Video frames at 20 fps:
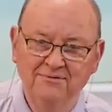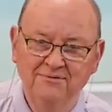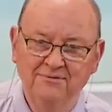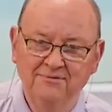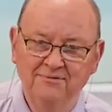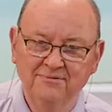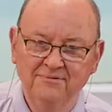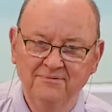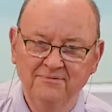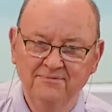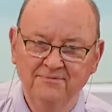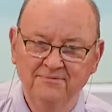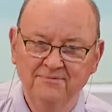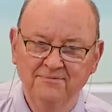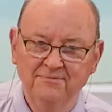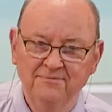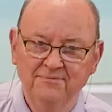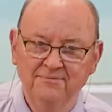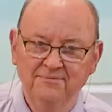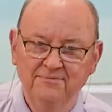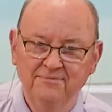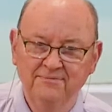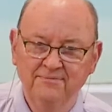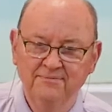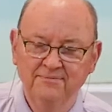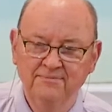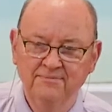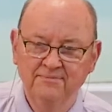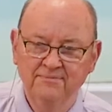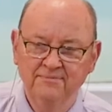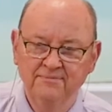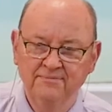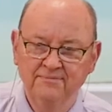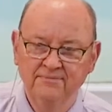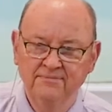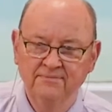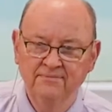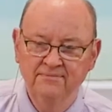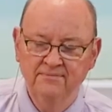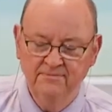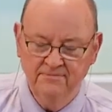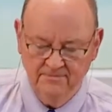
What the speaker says: [no speech]